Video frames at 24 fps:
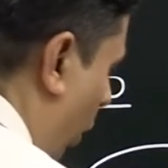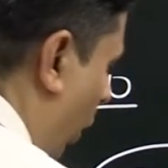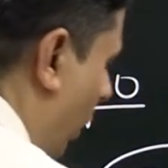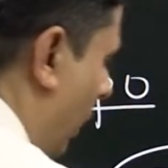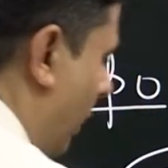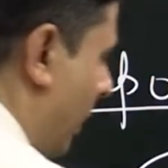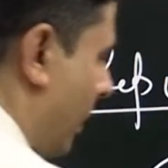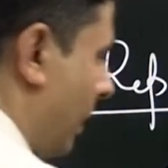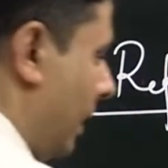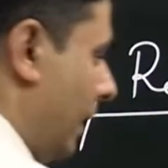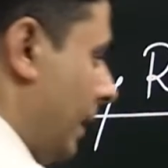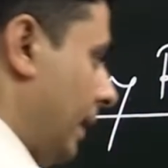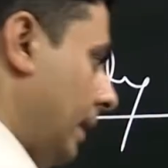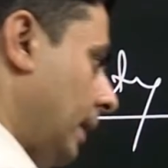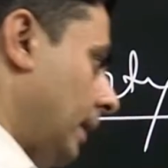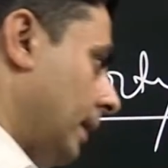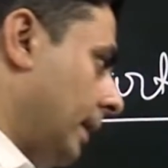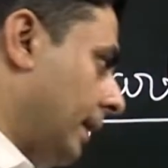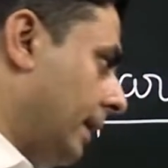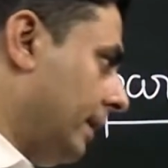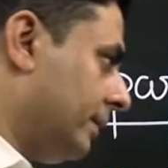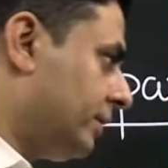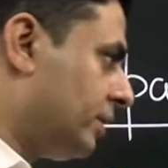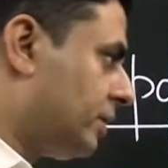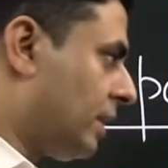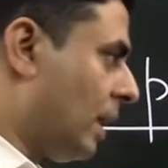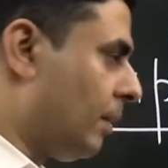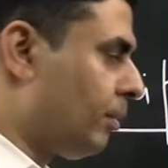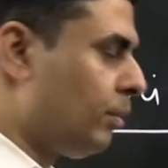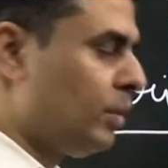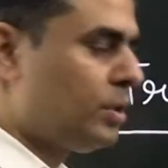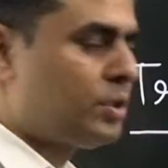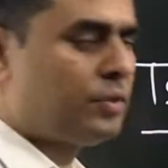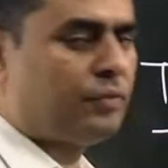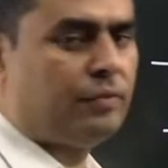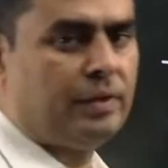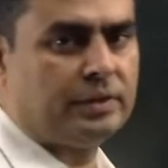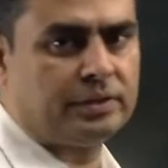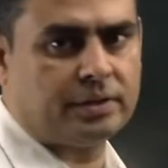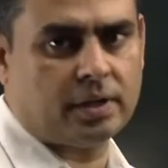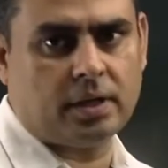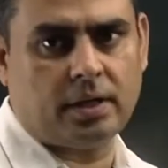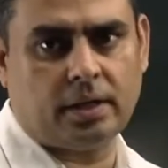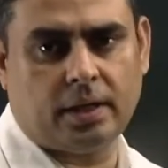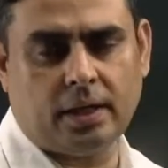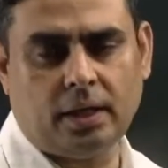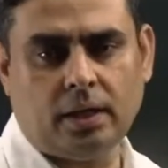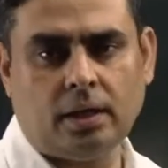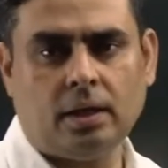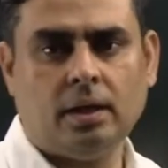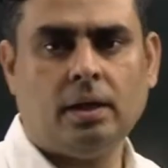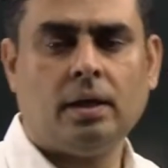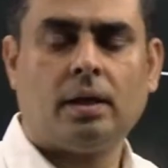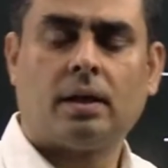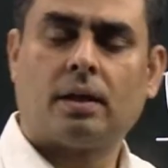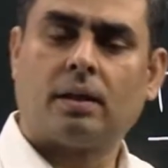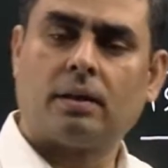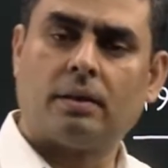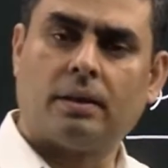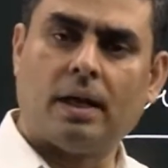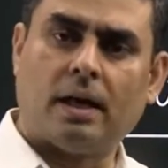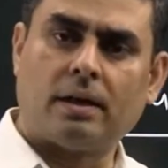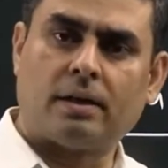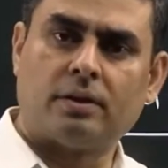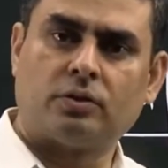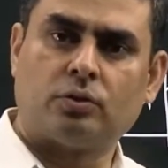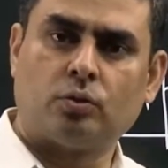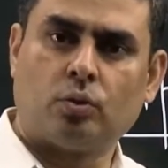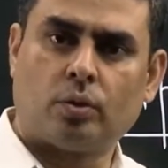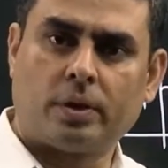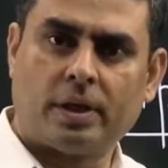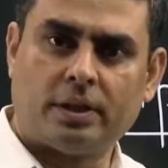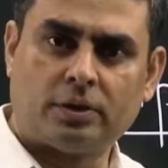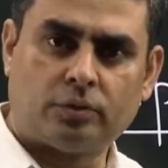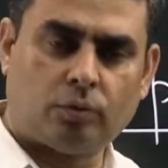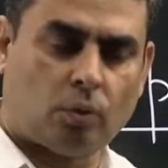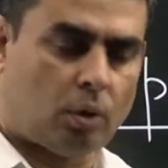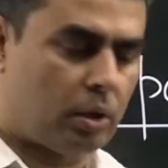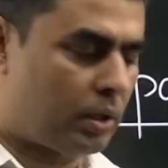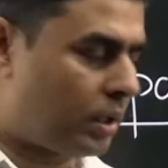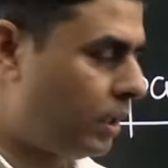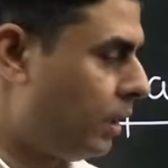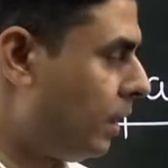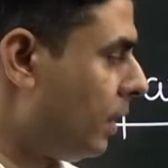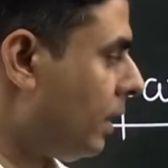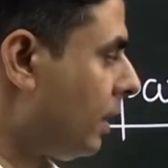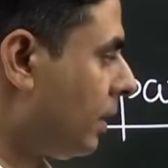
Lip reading: already established facility that is known as what?